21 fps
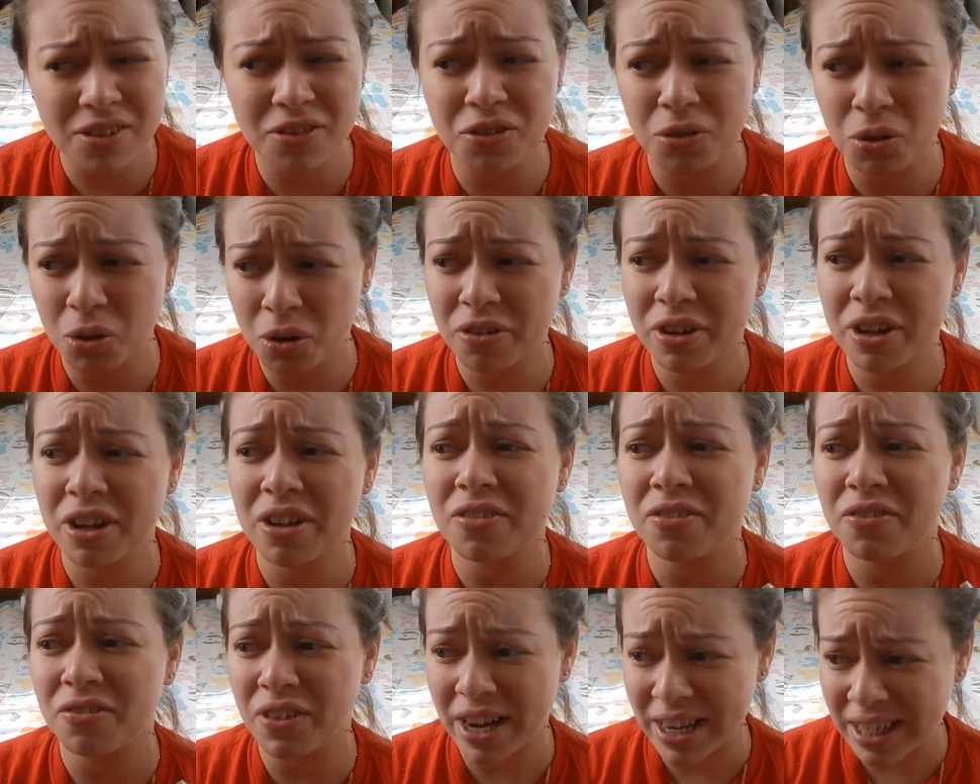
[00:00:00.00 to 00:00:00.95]
The
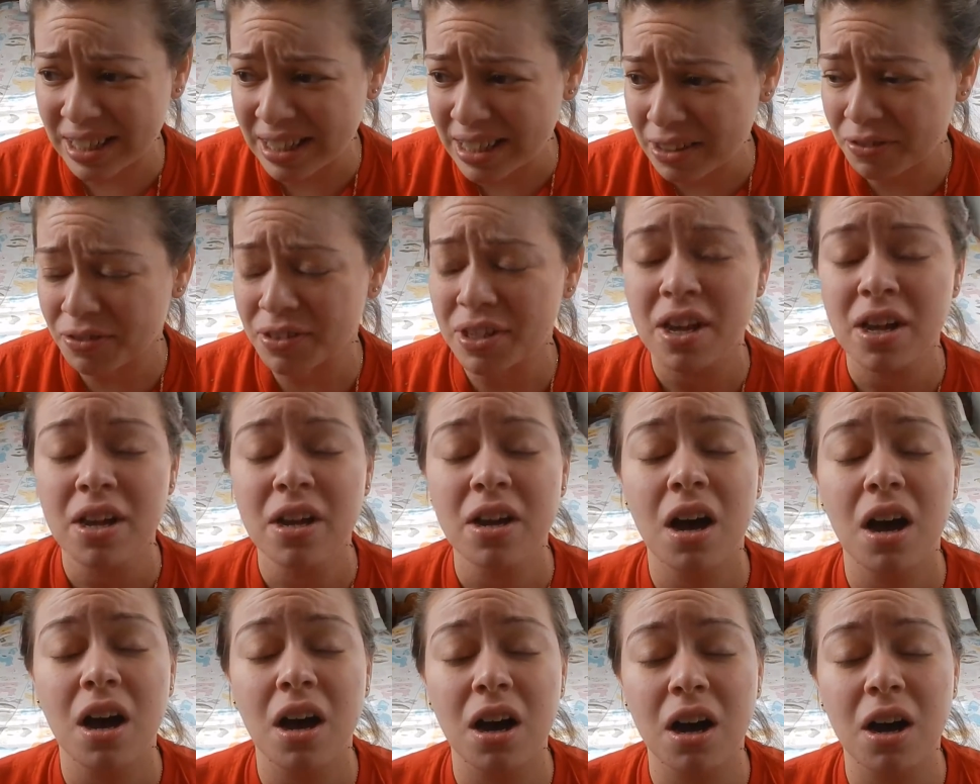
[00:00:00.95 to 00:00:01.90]
L'Oreal
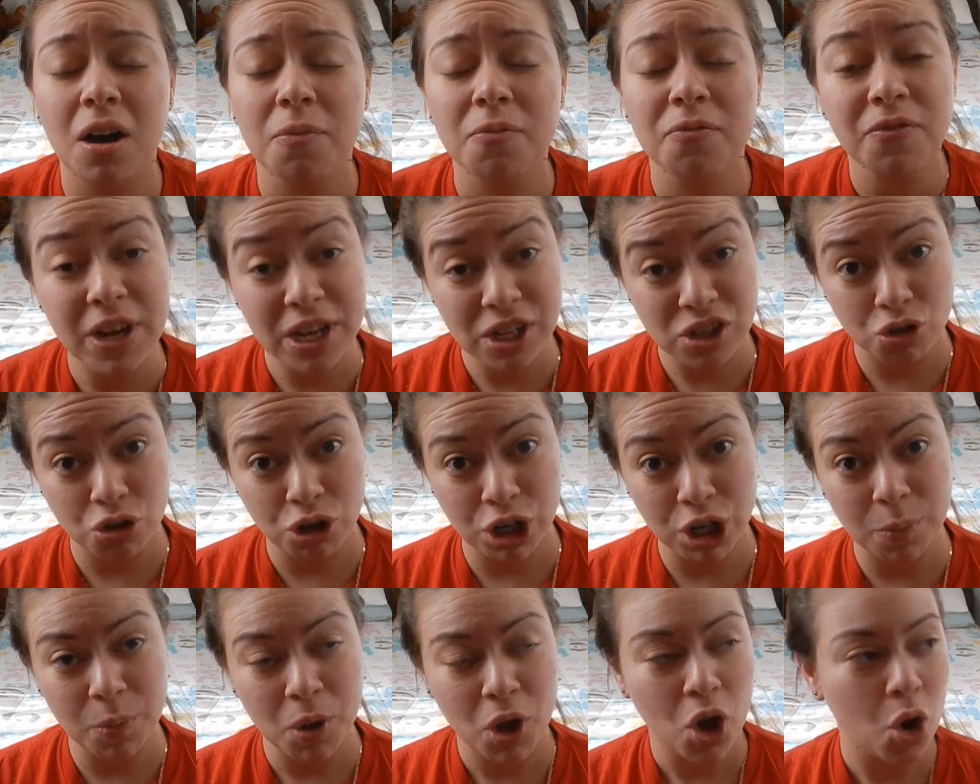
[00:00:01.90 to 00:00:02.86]
Vitalift face
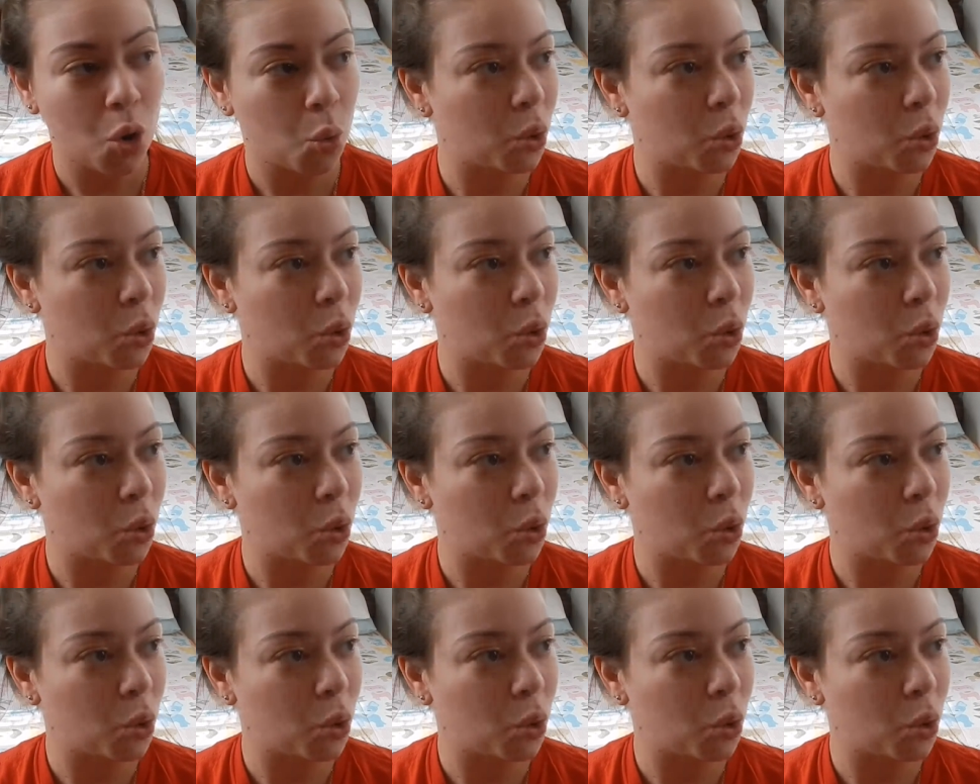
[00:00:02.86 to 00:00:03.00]
cream,